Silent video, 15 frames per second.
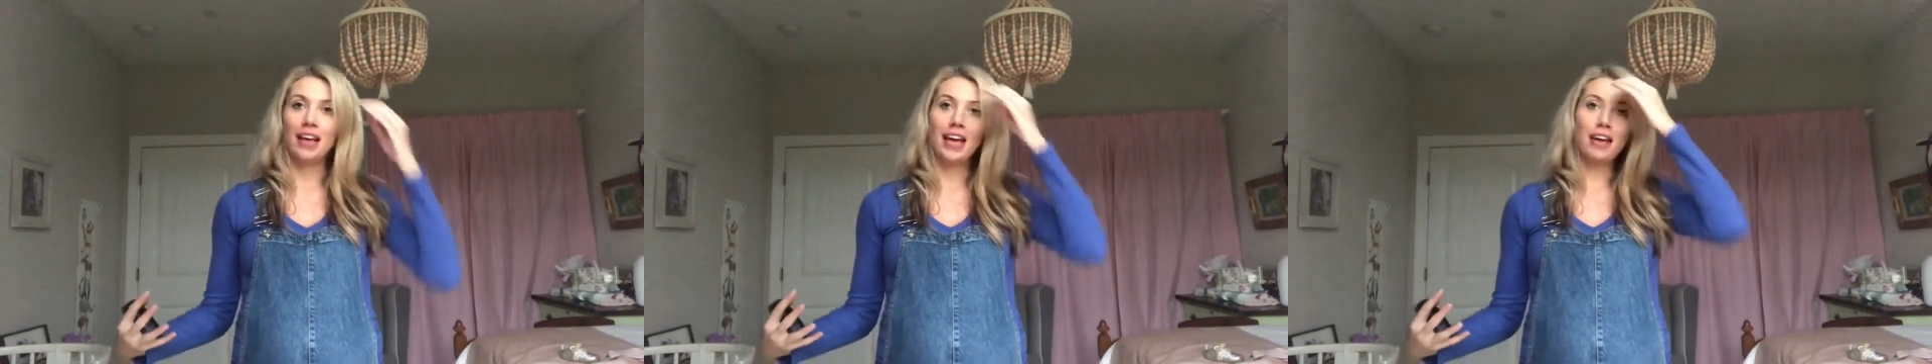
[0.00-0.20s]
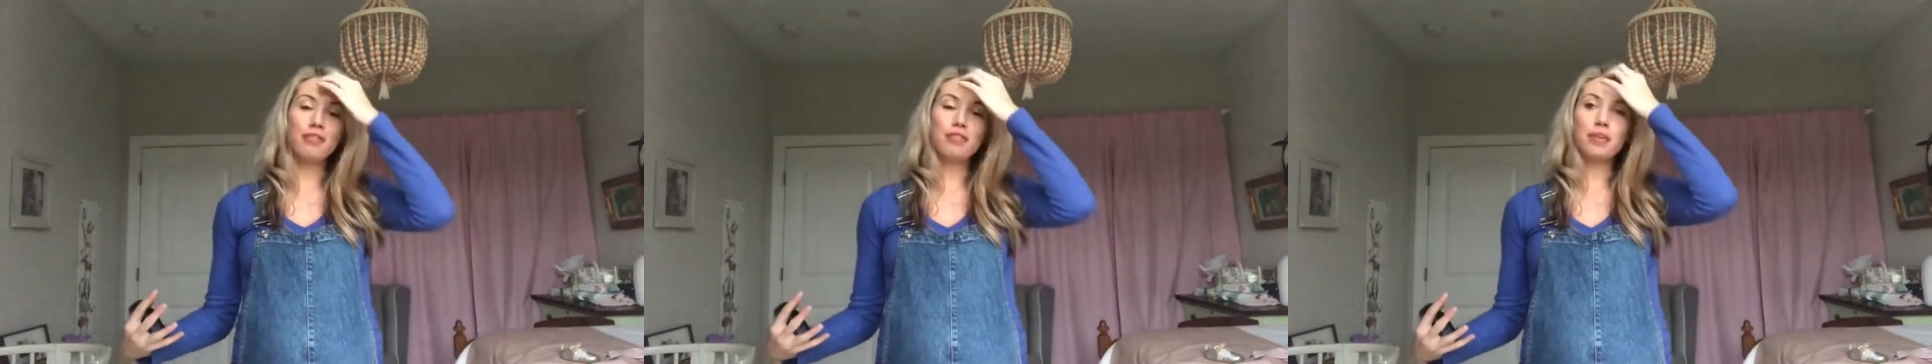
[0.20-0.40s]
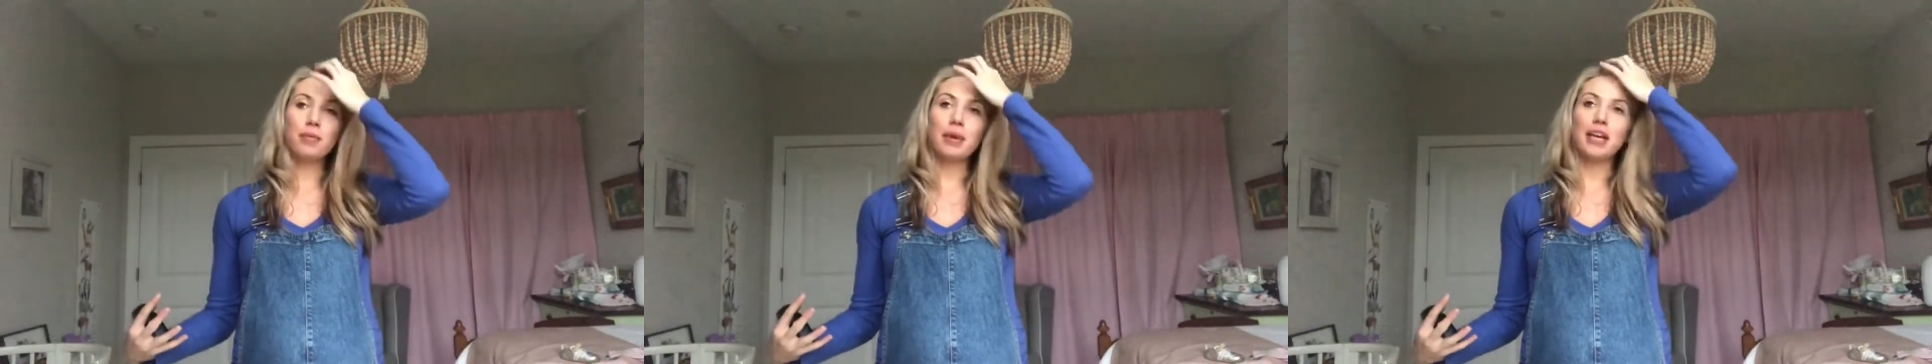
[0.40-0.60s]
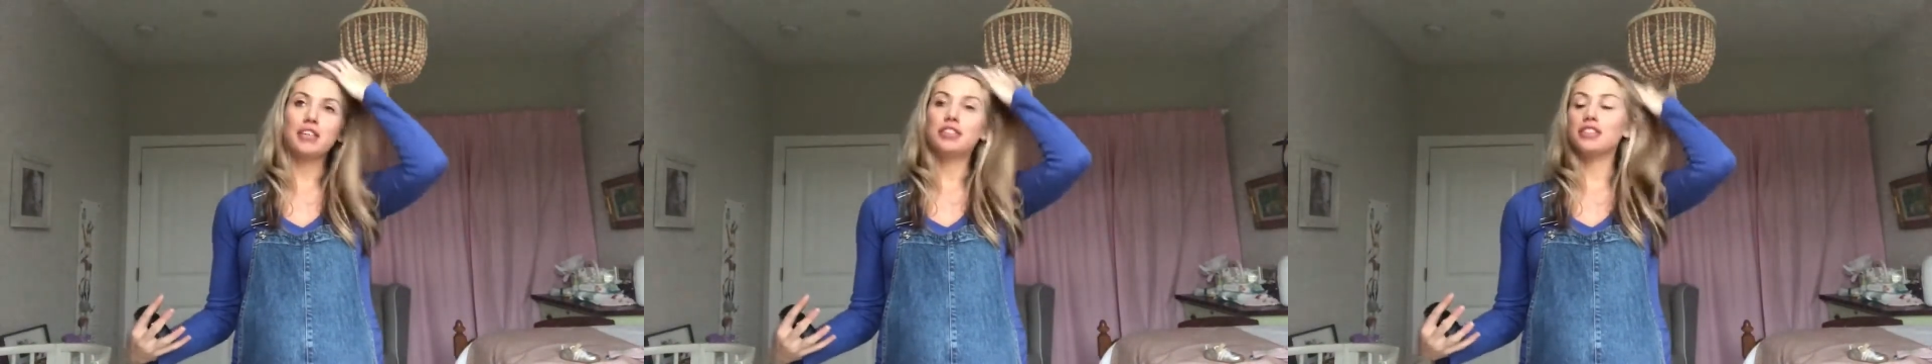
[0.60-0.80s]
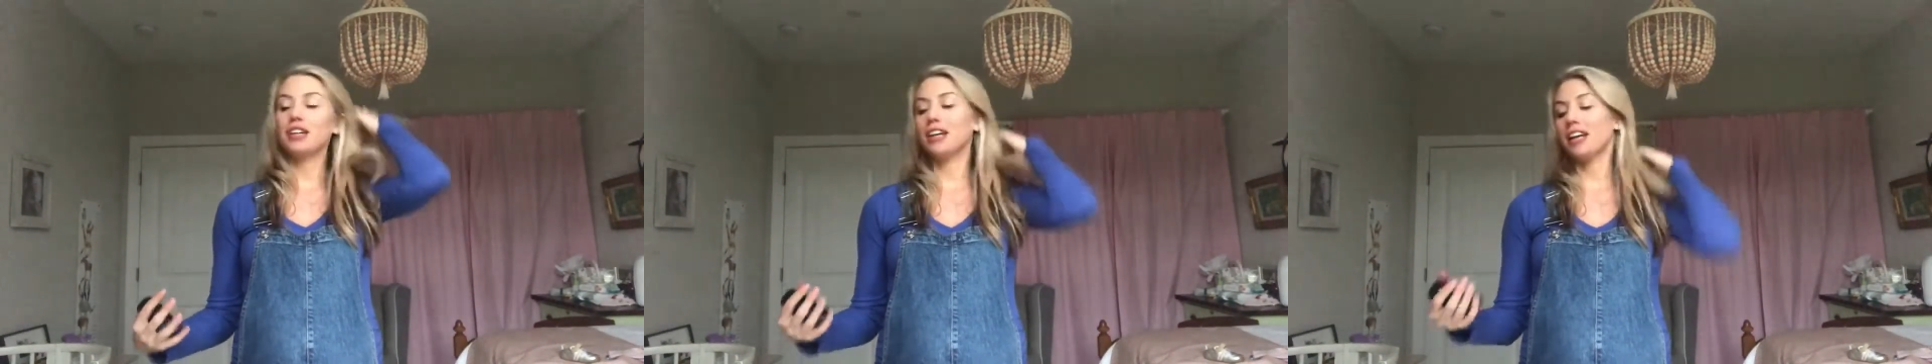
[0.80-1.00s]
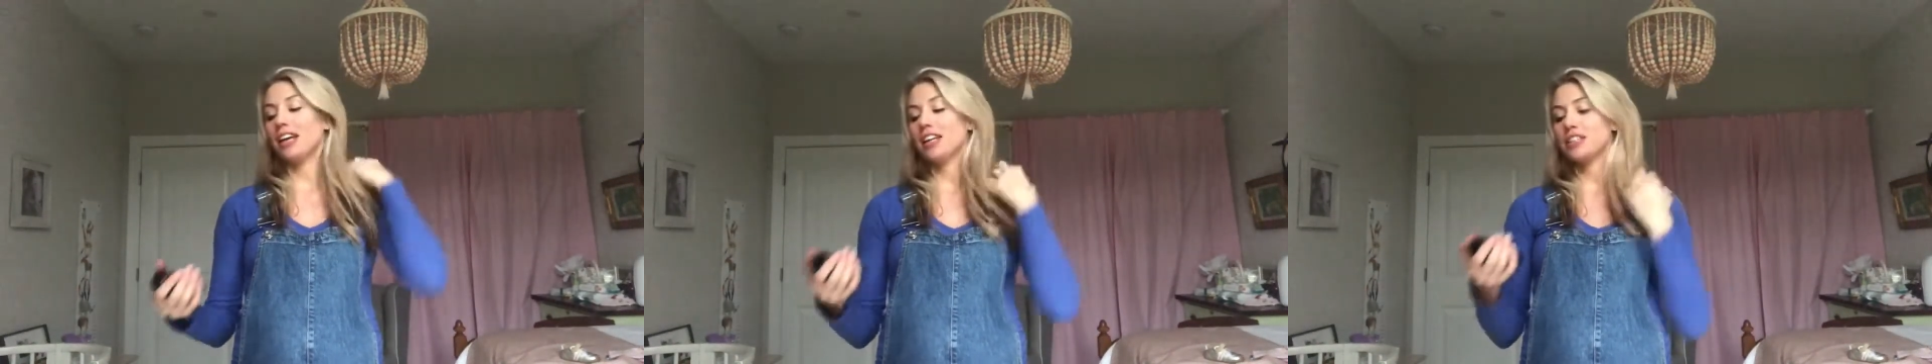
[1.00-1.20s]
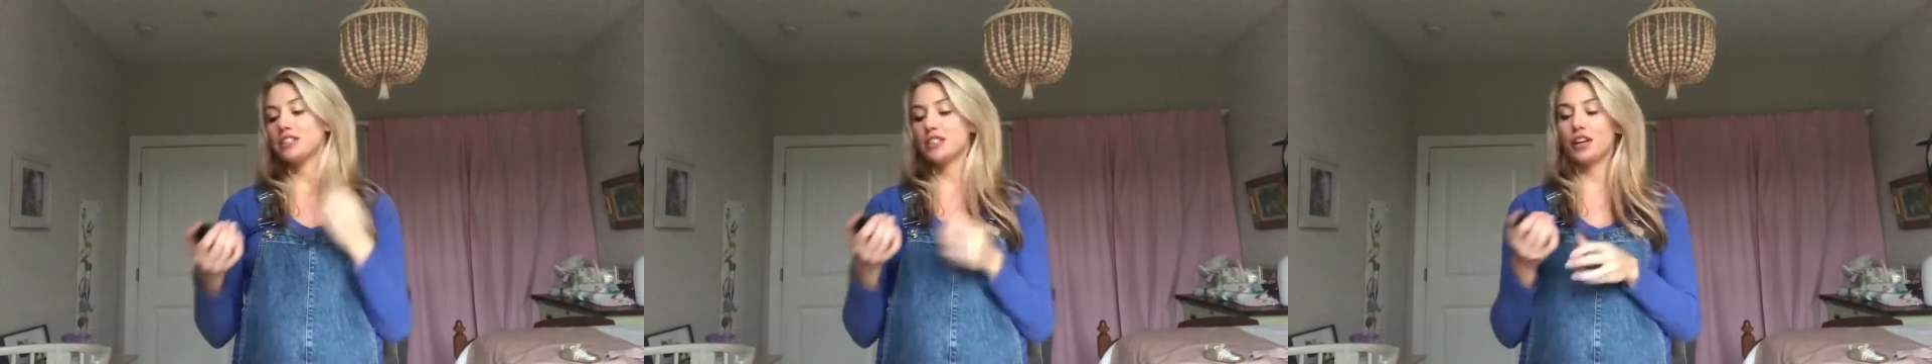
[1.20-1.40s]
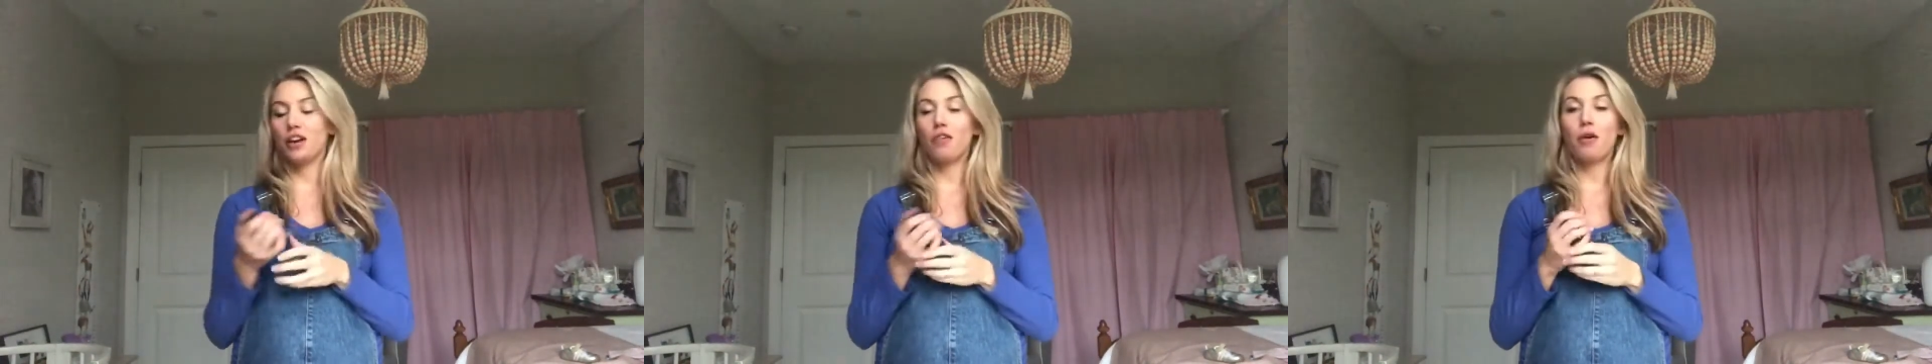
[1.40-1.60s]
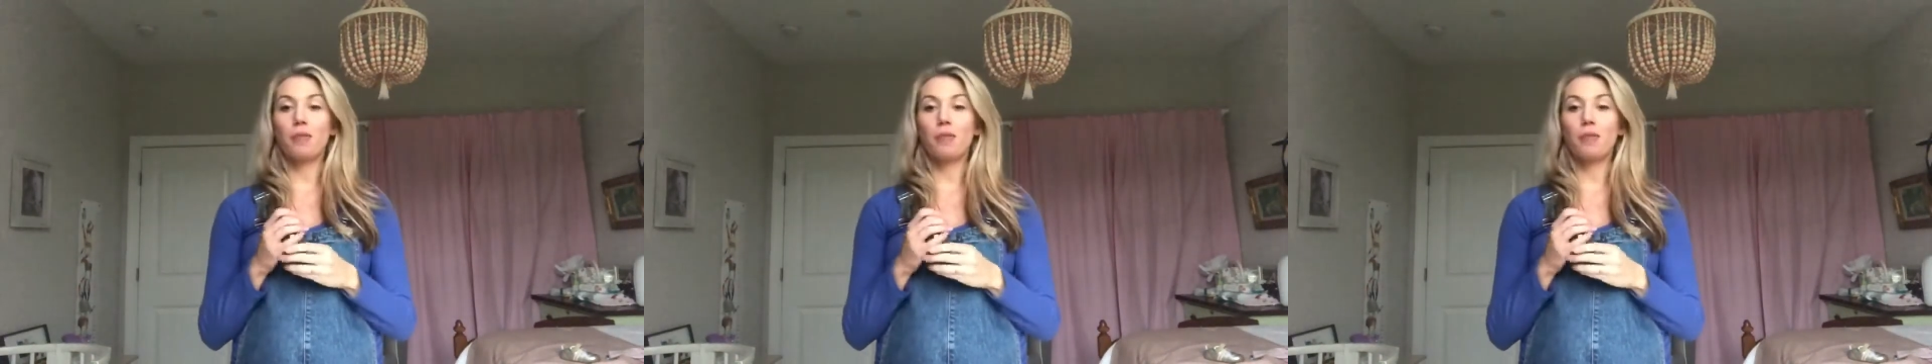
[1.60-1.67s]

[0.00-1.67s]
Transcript: inflammation. And so